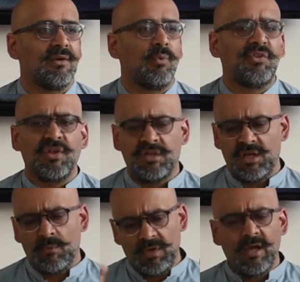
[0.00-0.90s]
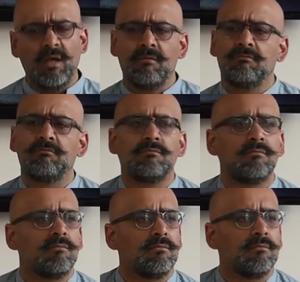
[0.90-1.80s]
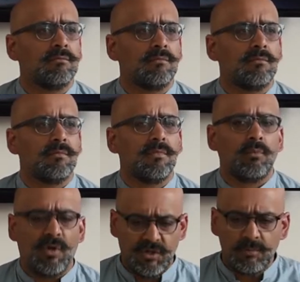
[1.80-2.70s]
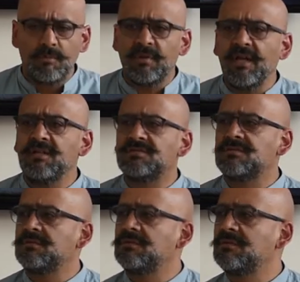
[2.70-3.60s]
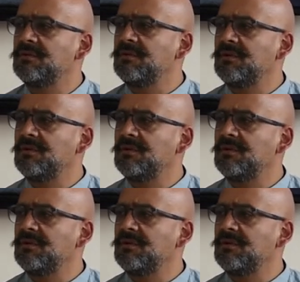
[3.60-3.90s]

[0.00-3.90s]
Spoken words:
We think, yeah, we can. We're human beings.